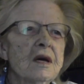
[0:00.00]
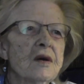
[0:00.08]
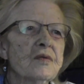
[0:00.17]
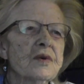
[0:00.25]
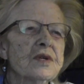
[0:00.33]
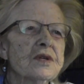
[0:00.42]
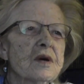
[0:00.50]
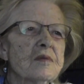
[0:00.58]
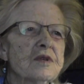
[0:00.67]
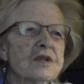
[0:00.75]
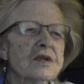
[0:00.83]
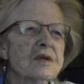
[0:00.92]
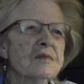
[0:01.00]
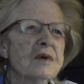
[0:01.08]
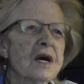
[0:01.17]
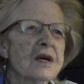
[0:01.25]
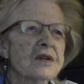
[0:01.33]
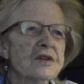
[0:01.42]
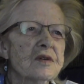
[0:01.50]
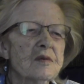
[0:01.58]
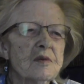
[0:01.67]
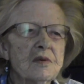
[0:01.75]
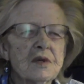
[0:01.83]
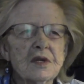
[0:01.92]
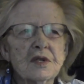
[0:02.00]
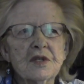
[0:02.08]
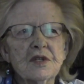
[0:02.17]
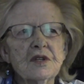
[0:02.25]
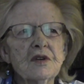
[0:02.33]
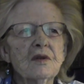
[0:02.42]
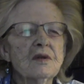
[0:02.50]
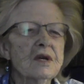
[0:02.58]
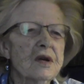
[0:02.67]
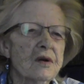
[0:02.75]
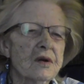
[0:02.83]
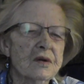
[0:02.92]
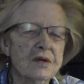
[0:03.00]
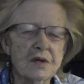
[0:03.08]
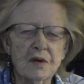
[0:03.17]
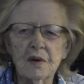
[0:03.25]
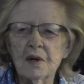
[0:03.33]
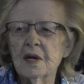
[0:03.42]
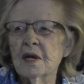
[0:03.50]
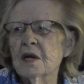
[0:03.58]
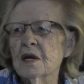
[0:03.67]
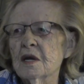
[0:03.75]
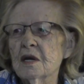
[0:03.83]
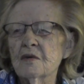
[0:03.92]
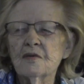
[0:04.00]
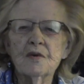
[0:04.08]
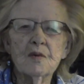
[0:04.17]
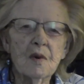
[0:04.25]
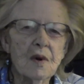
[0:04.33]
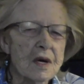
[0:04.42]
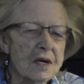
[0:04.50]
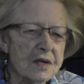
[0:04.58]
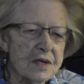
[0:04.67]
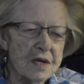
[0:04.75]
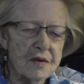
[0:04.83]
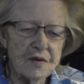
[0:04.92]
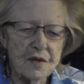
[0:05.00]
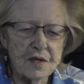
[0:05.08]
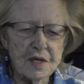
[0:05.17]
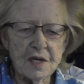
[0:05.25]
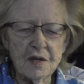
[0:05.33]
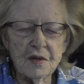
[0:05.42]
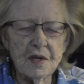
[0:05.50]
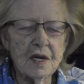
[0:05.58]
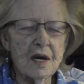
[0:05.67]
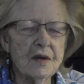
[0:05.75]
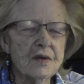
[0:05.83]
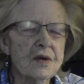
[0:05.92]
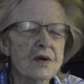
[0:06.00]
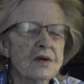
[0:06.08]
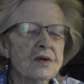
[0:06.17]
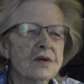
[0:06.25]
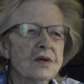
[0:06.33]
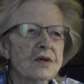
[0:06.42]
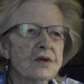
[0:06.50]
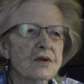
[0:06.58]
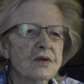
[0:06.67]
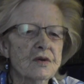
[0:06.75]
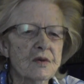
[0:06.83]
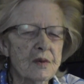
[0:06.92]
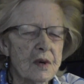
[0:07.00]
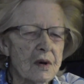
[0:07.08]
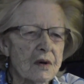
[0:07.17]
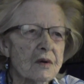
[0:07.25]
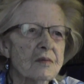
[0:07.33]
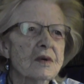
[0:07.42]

every subject imaginable is still there. So if you want to see if there's anything out there you can use, you're welcome.